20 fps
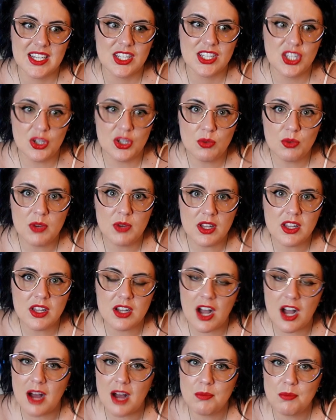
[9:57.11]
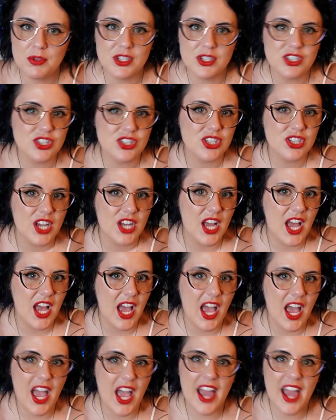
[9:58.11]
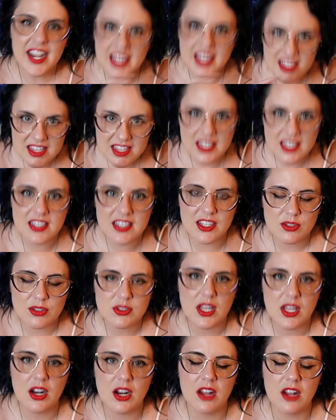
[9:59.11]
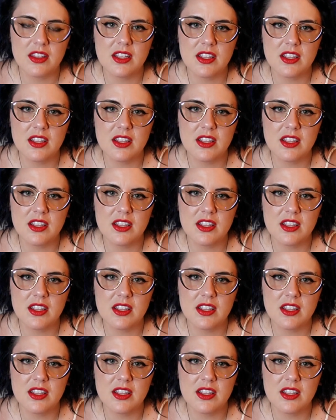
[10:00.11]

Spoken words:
you will accomplish anything that you set on.